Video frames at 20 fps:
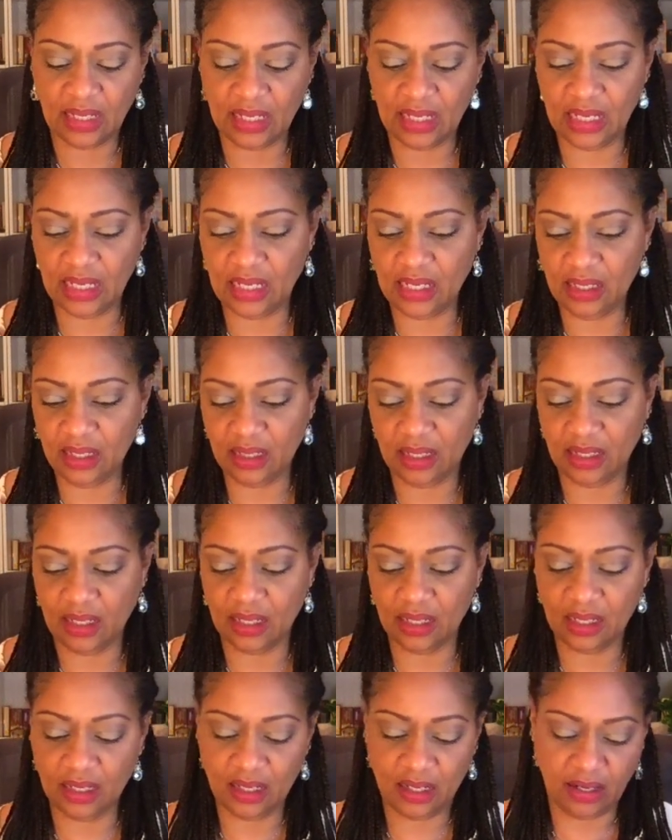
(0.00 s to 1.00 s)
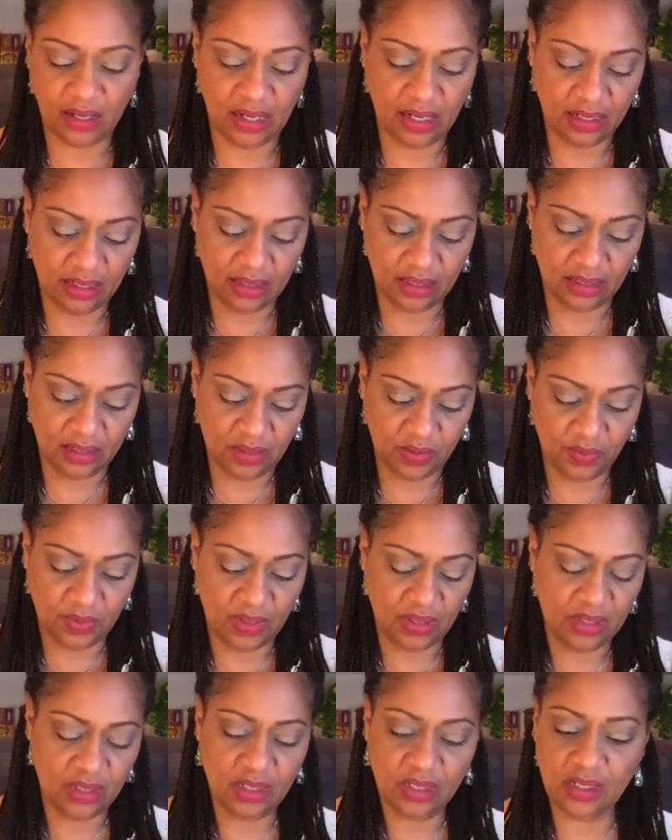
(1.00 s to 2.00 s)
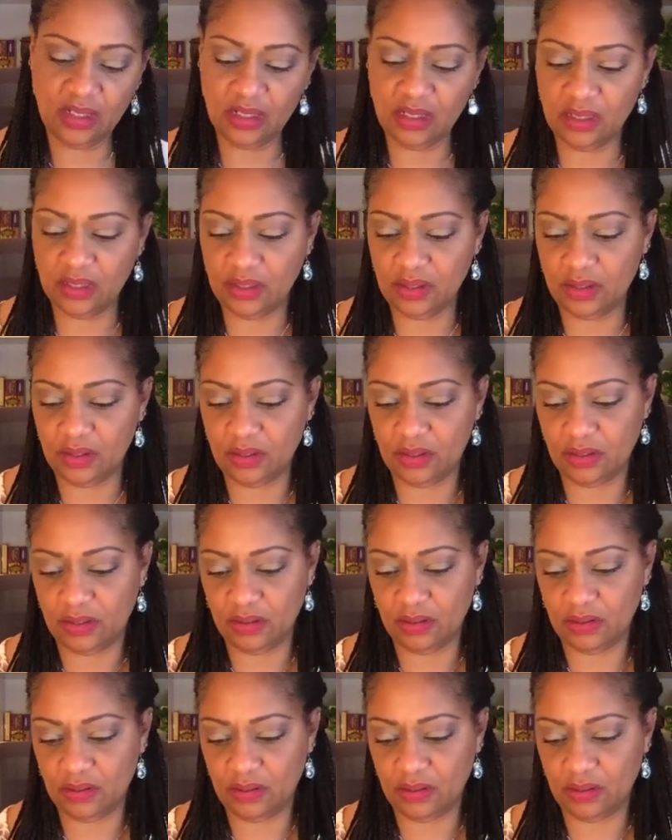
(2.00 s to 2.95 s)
Healing. All right, and this one is